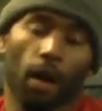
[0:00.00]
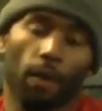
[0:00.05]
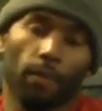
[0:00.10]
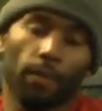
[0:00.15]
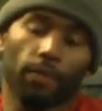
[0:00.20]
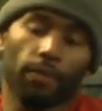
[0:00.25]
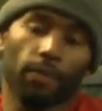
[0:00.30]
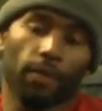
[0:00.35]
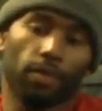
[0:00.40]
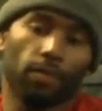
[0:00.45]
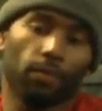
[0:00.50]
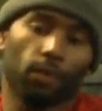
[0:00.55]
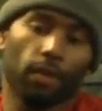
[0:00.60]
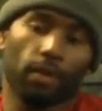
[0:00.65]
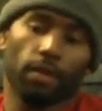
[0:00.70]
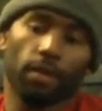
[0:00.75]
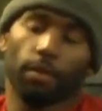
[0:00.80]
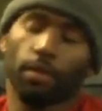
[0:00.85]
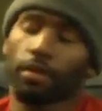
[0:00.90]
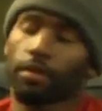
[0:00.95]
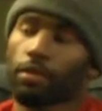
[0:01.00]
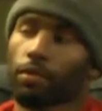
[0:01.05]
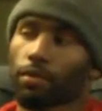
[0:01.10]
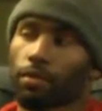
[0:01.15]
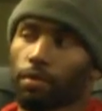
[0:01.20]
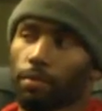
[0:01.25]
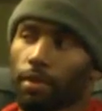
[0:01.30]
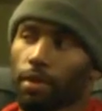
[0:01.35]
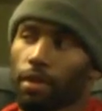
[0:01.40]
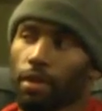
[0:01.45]
We've reached one of them on
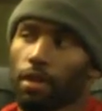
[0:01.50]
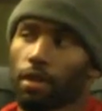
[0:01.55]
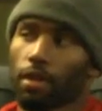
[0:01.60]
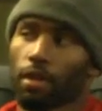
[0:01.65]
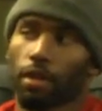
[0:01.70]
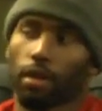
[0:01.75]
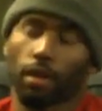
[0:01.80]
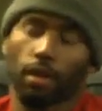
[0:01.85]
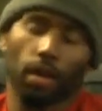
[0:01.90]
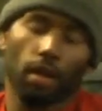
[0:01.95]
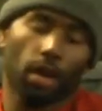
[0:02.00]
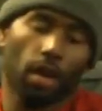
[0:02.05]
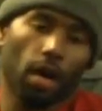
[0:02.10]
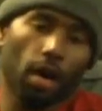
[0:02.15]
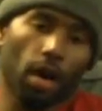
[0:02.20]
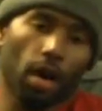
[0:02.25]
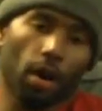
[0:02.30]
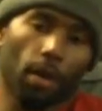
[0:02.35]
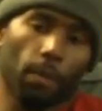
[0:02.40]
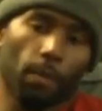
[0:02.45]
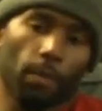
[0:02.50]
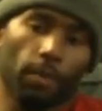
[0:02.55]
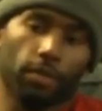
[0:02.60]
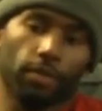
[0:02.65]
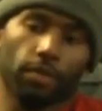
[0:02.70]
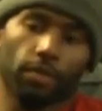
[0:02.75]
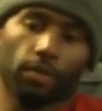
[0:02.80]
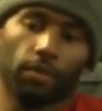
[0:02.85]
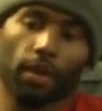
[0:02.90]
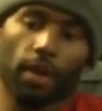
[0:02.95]
social media,
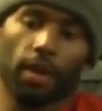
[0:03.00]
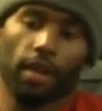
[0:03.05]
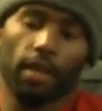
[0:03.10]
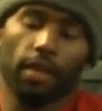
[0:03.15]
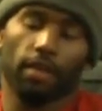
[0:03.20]
which is great.